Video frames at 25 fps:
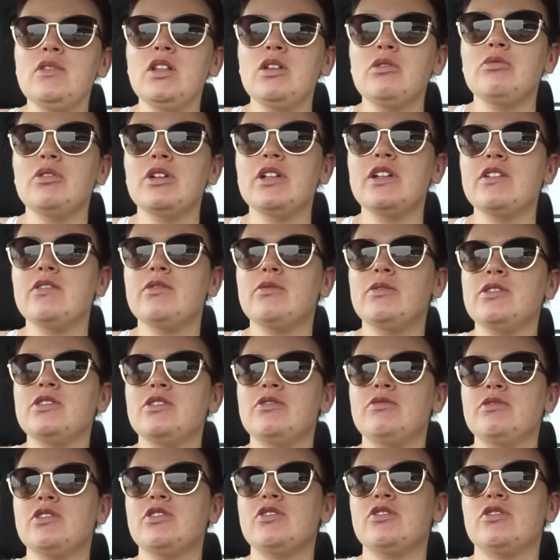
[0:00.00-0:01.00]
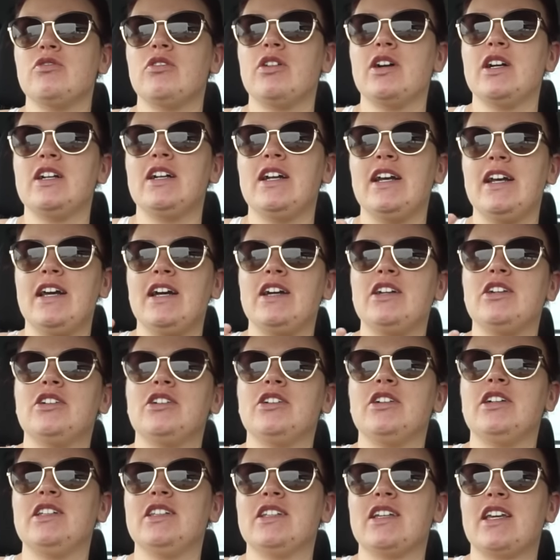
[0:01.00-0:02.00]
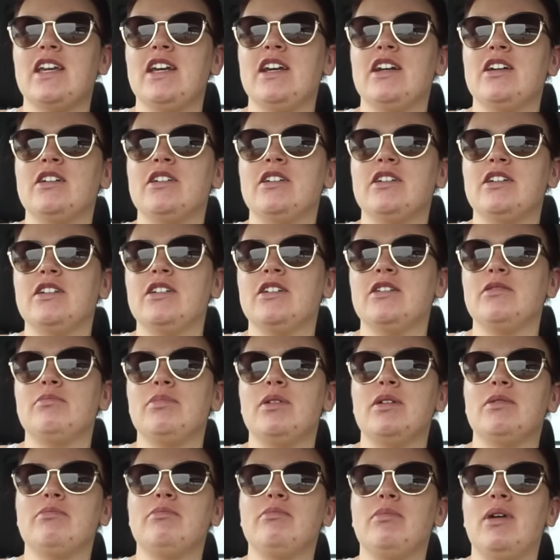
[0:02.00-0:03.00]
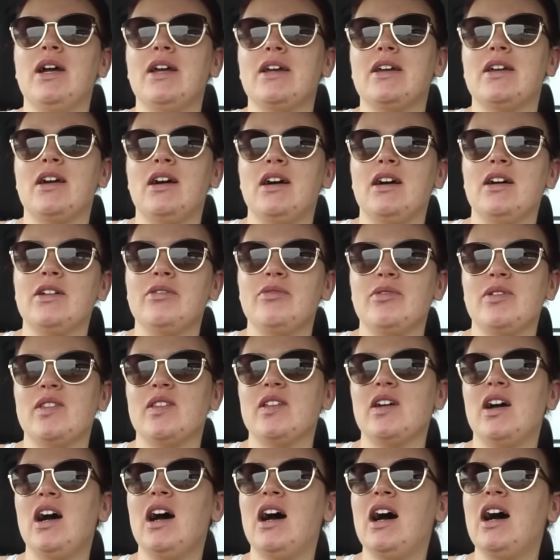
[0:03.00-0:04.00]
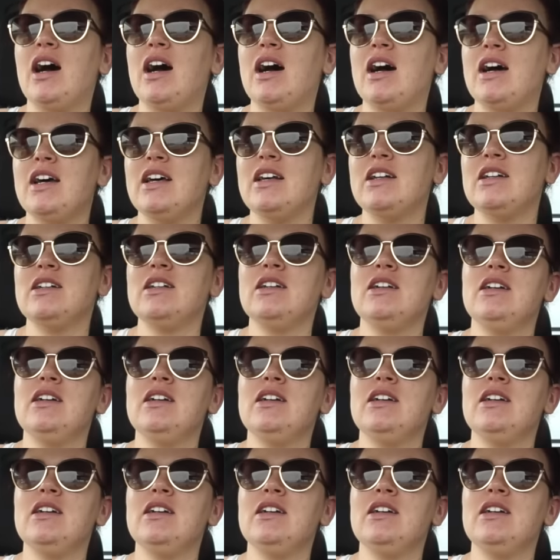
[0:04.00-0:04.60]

we just went to a store and I had her in the carrier, but my god, it was hot.